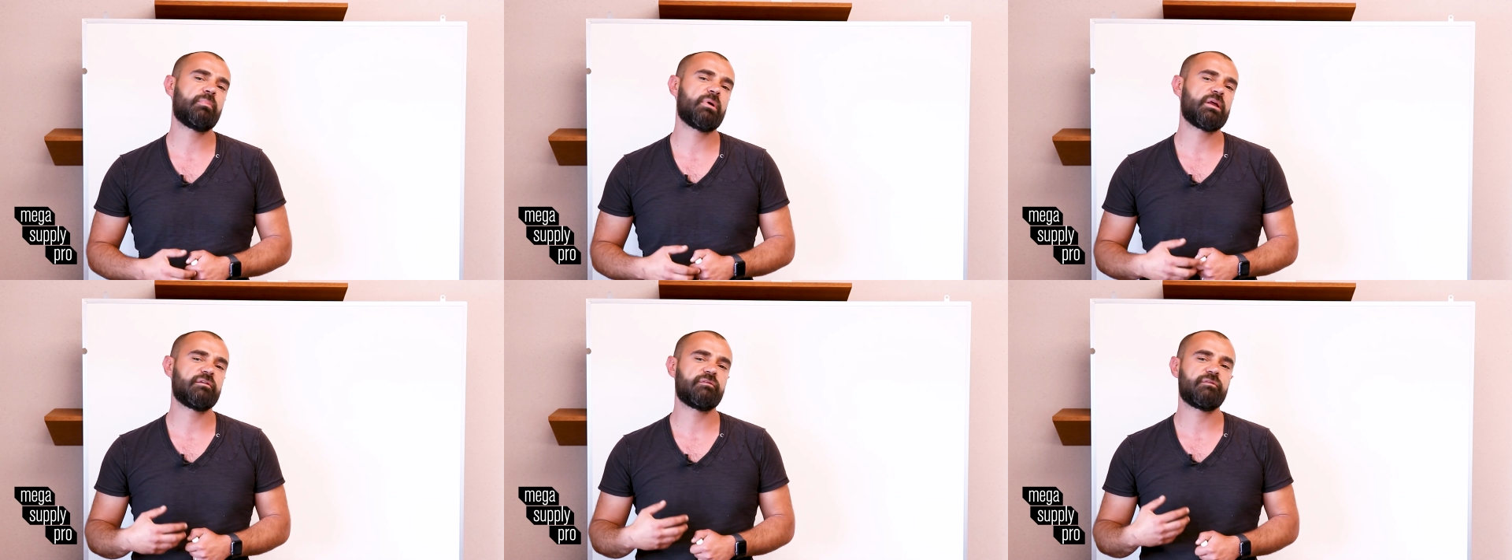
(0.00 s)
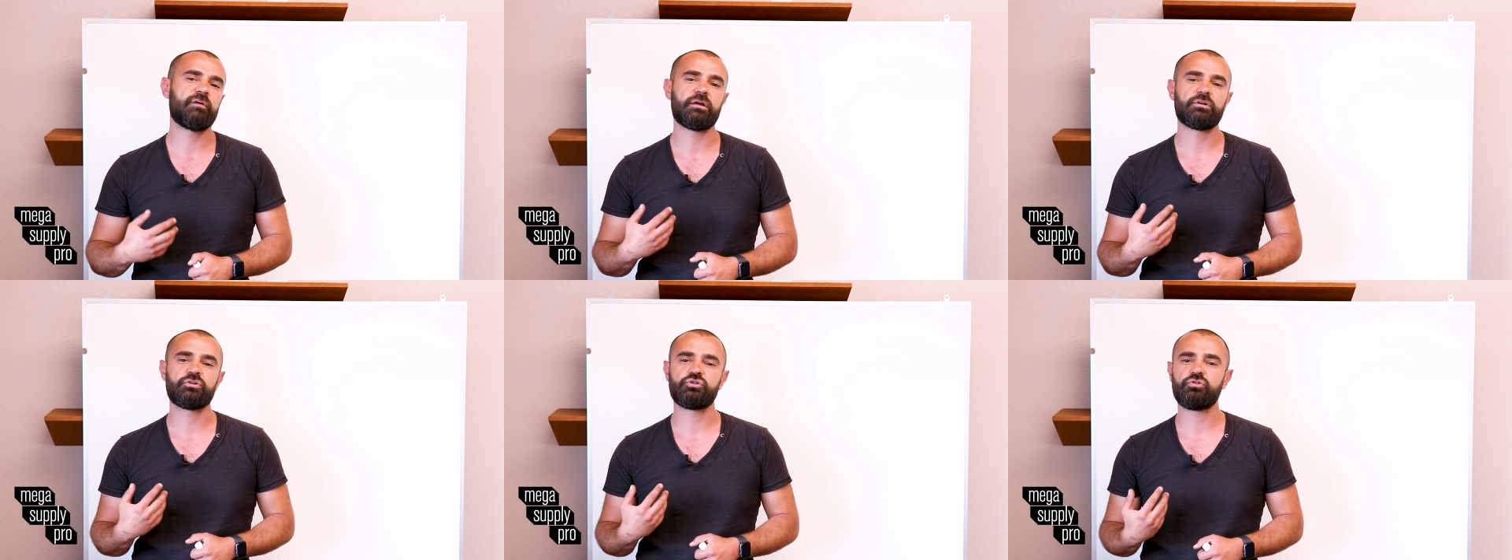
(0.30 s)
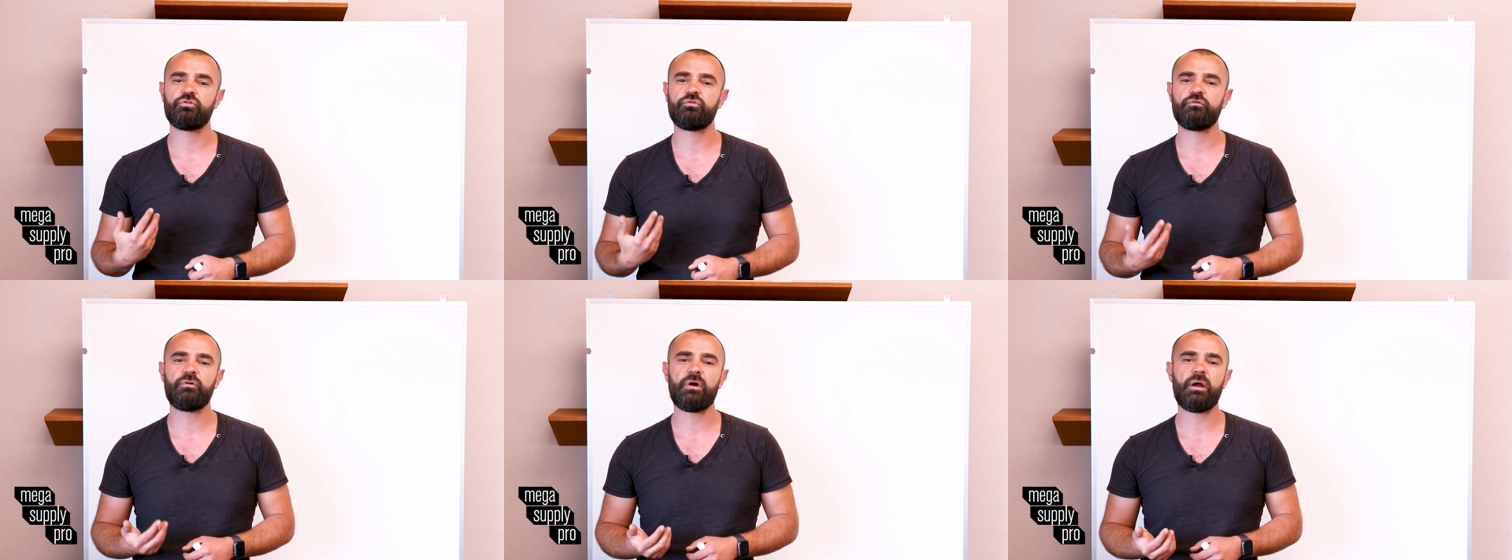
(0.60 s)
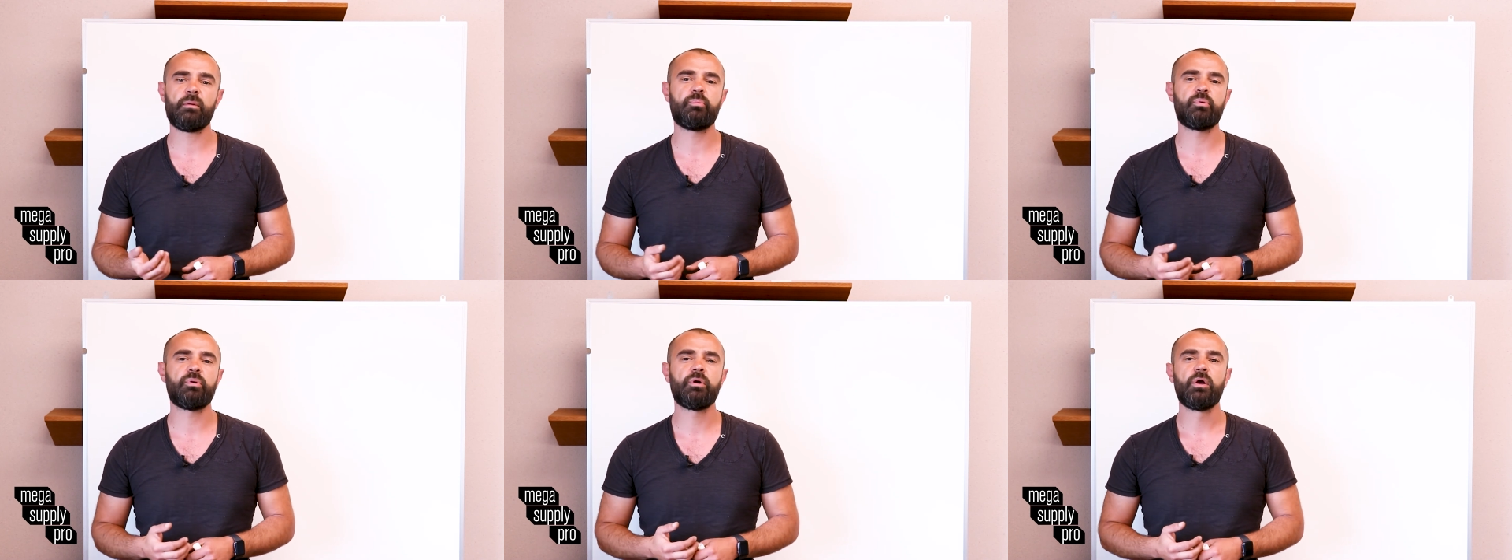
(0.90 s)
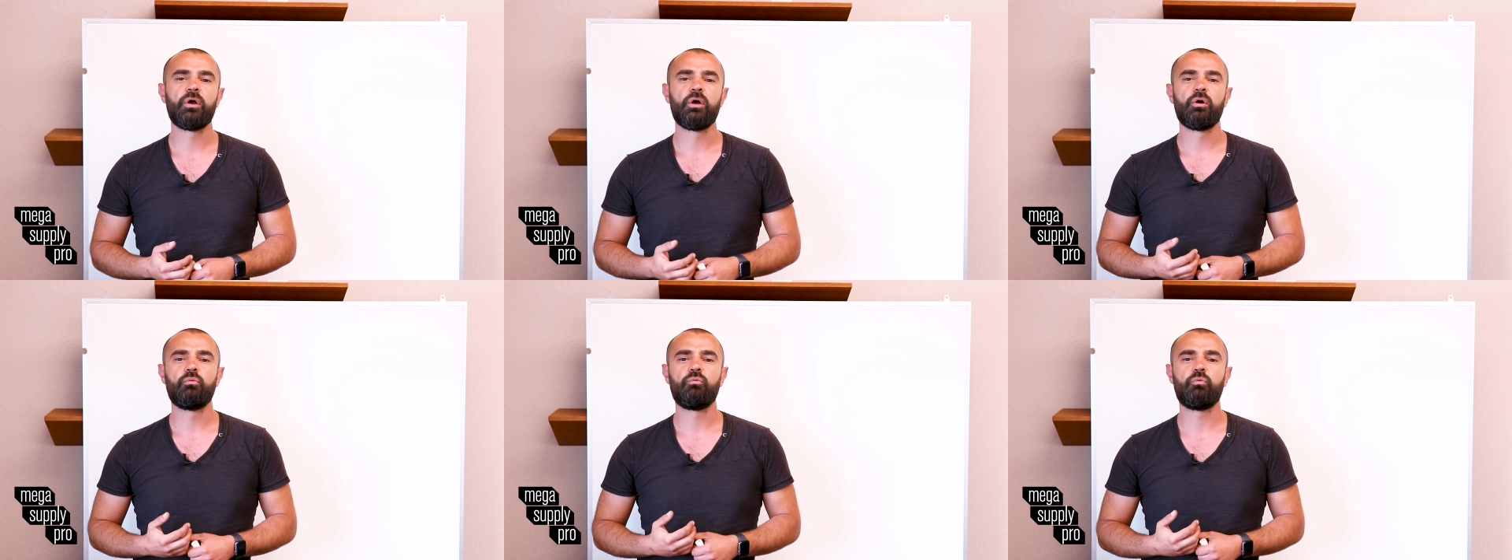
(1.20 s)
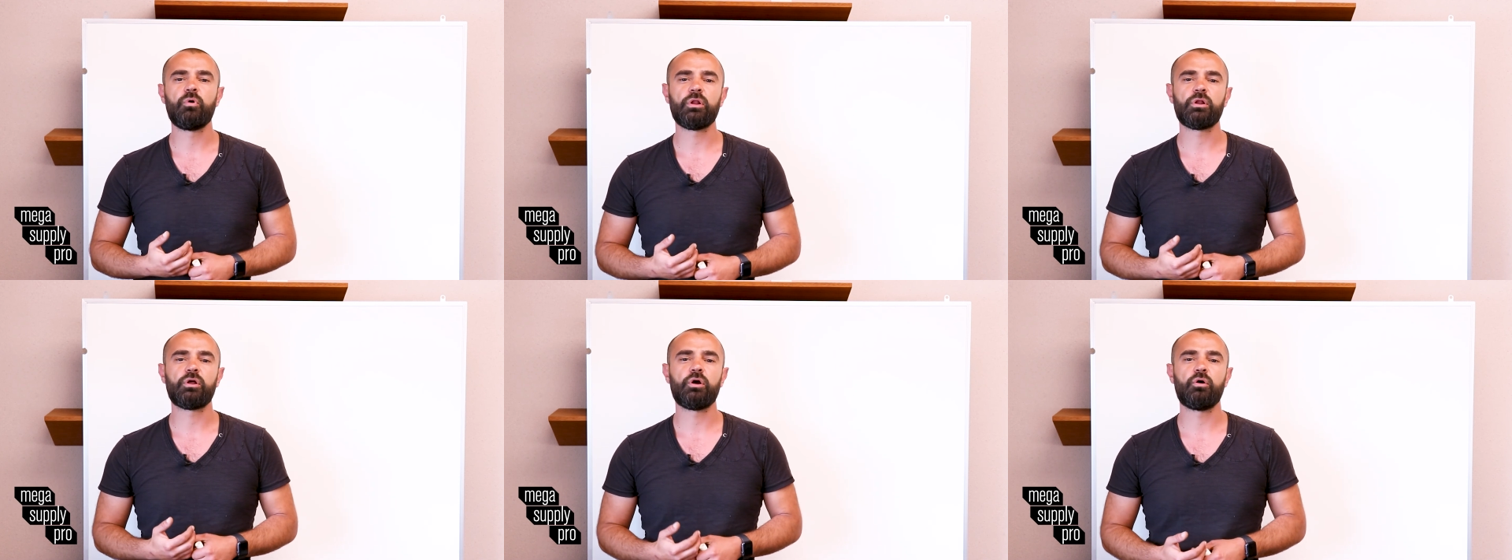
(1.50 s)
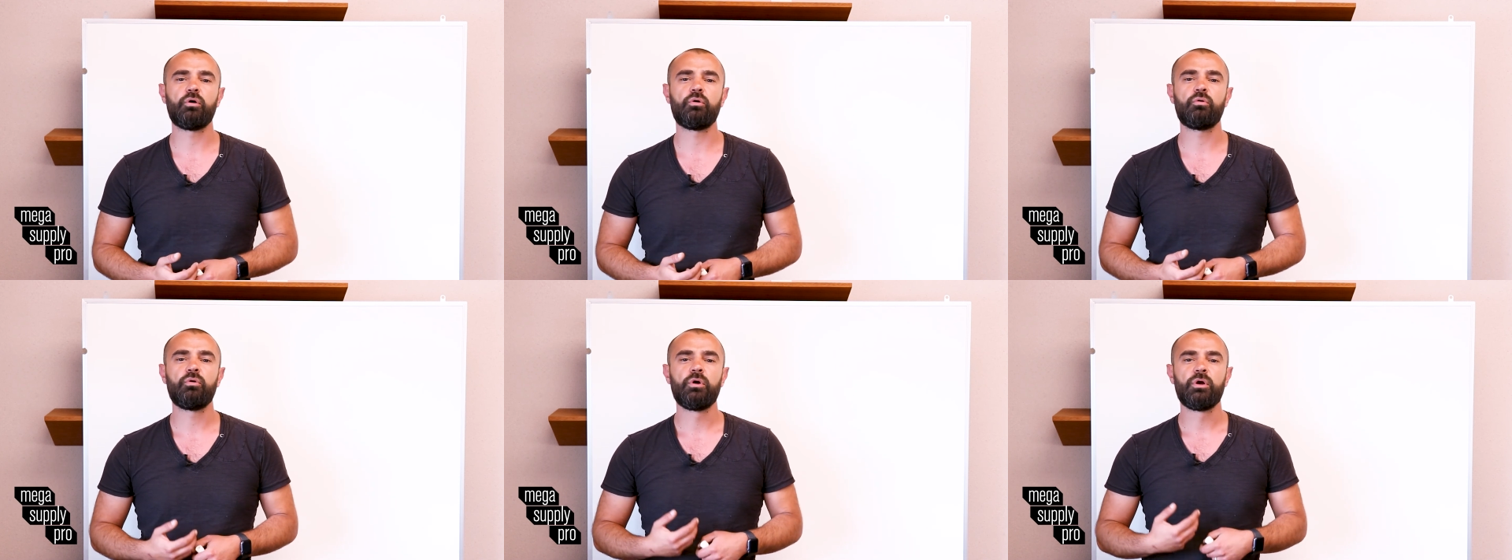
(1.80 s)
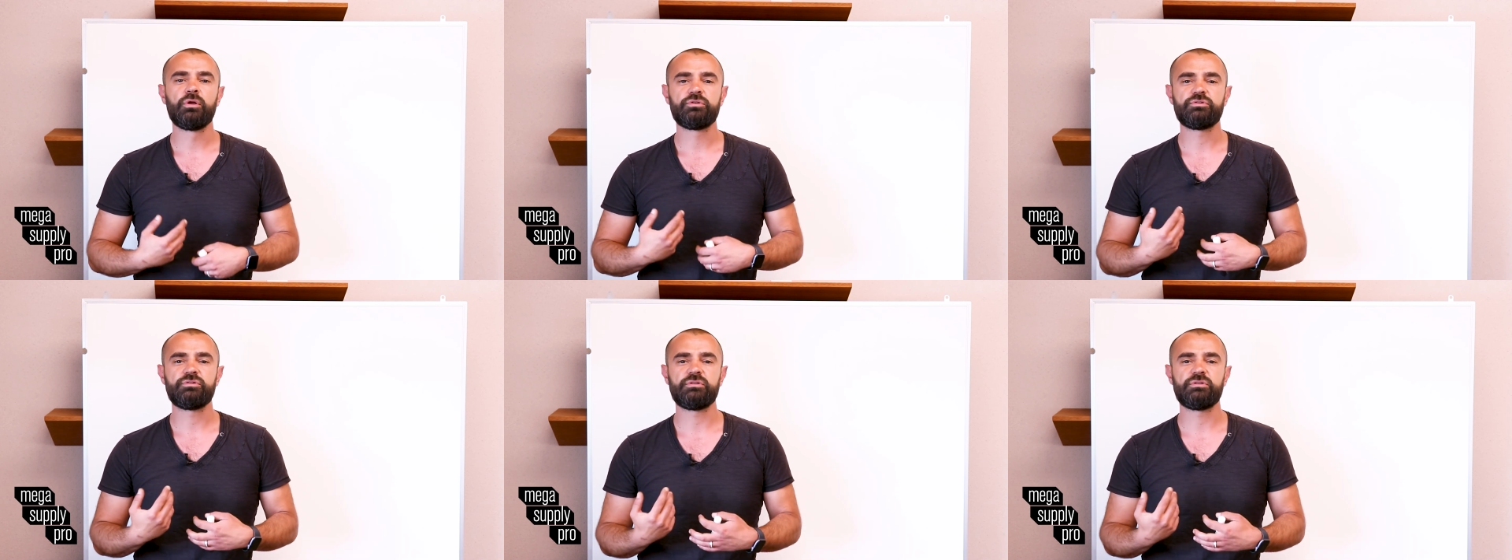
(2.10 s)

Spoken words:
Manufacturer rep will go